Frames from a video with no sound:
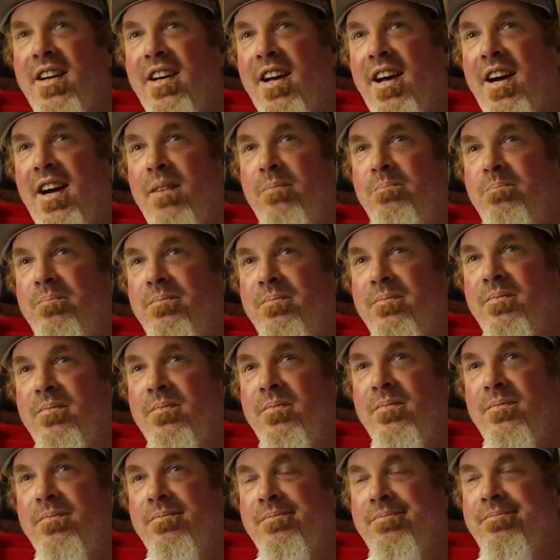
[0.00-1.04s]

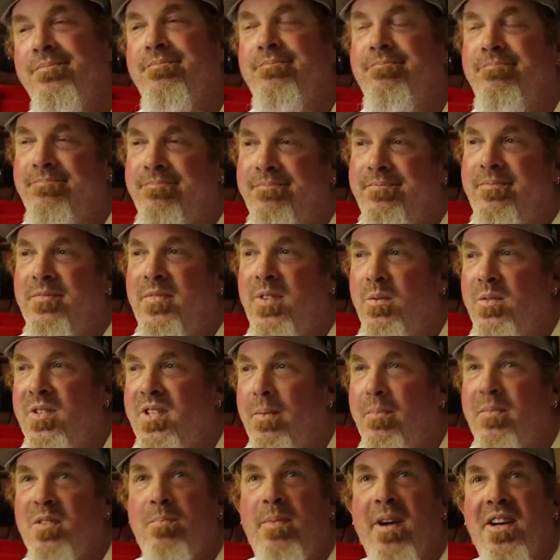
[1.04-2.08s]
It was
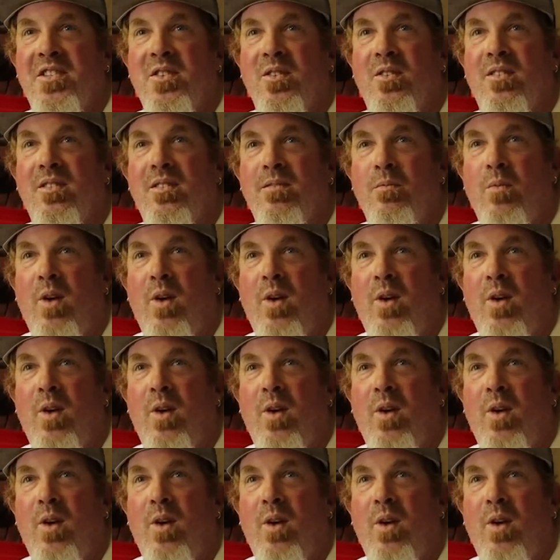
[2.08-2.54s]
something special.